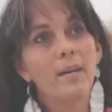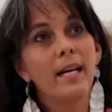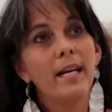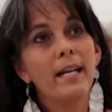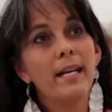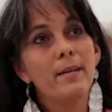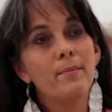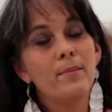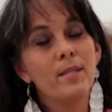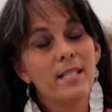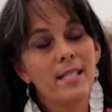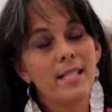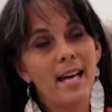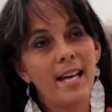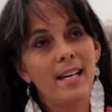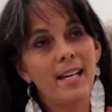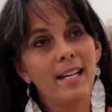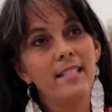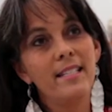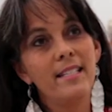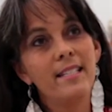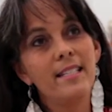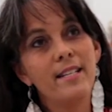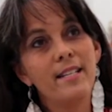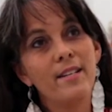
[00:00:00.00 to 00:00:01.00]
name is
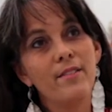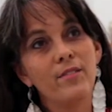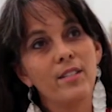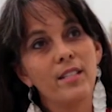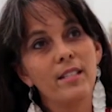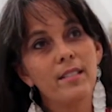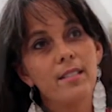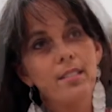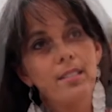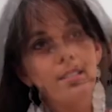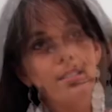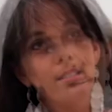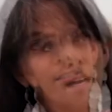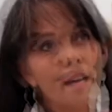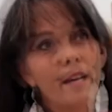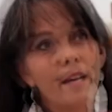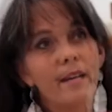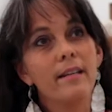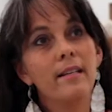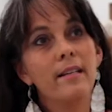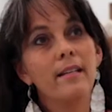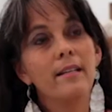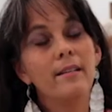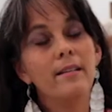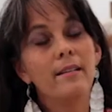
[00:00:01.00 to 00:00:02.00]
Annalee Davis.
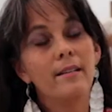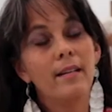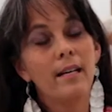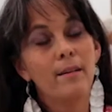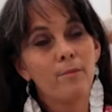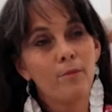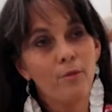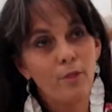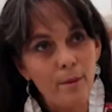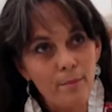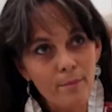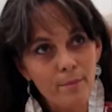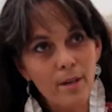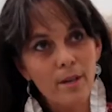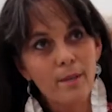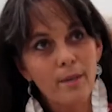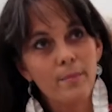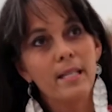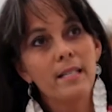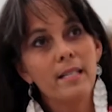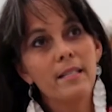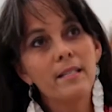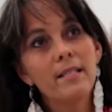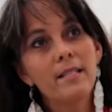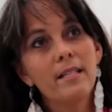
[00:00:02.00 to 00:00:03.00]
I am from
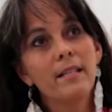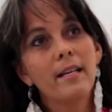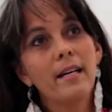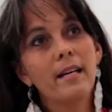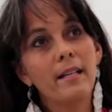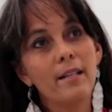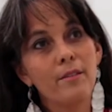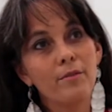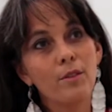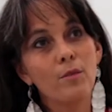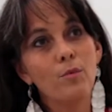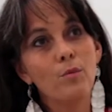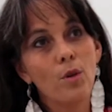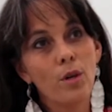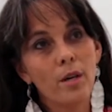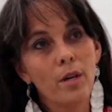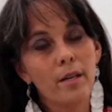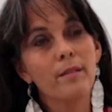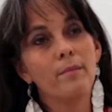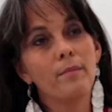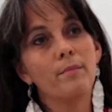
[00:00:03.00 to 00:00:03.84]
Barbados and I live and work in